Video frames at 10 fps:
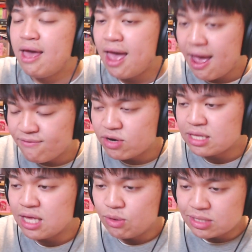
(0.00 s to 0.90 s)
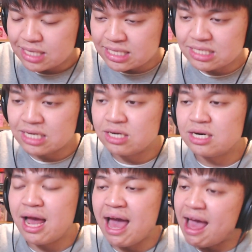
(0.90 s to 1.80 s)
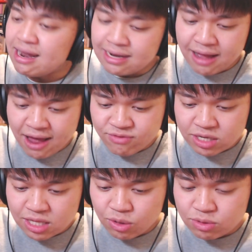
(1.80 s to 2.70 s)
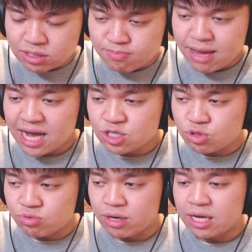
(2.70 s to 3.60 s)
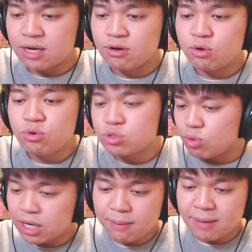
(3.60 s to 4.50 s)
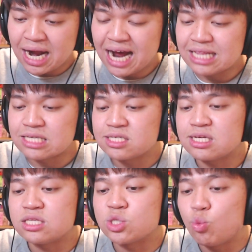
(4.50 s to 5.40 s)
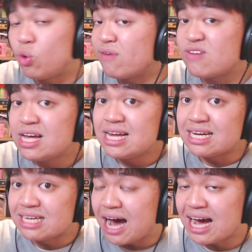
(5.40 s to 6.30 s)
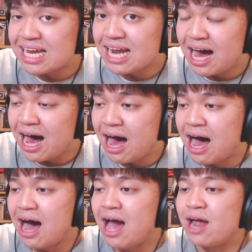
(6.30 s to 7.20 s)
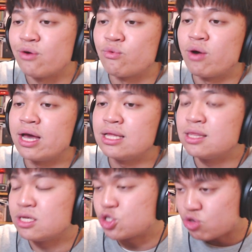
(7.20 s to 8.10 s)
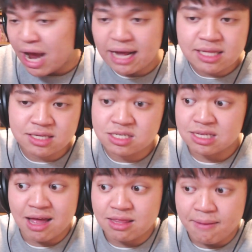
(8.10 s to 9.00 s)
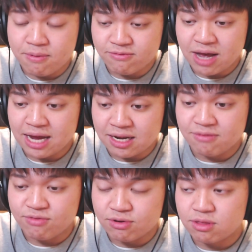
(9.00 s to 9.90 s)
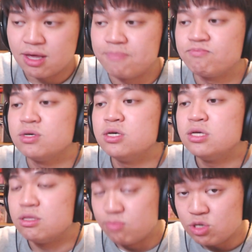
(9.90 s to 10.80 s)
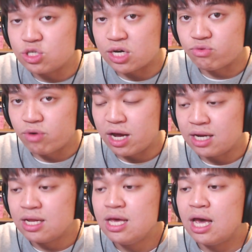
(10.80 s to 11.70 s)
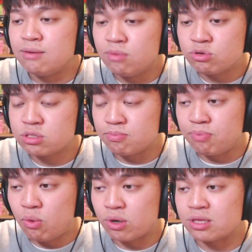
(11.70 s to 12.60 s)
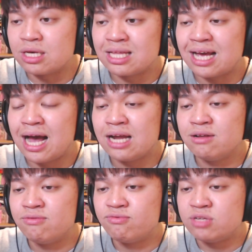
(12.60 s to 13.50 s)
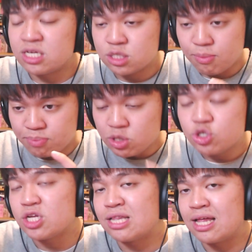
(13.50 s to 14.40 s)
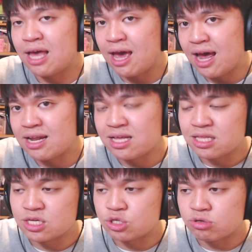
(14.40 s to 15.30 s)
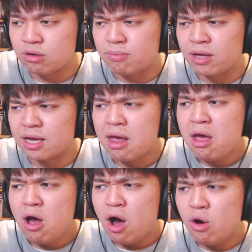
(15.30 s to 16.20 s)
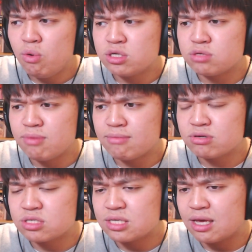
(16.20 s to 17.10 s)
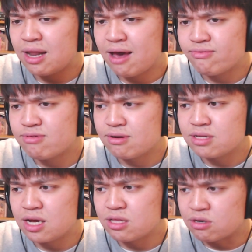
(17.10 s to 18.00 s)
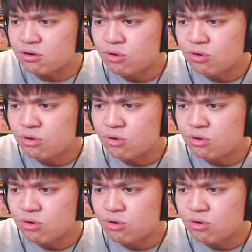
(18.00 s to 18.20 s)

Everything was considered and everything was matched, right? Who's working behind the scenes with NINE.i, right? The tracks that they provided for them, the music, right? And most importantly, the kind of distribution that they had in this group, like, oh, which member's singing after another?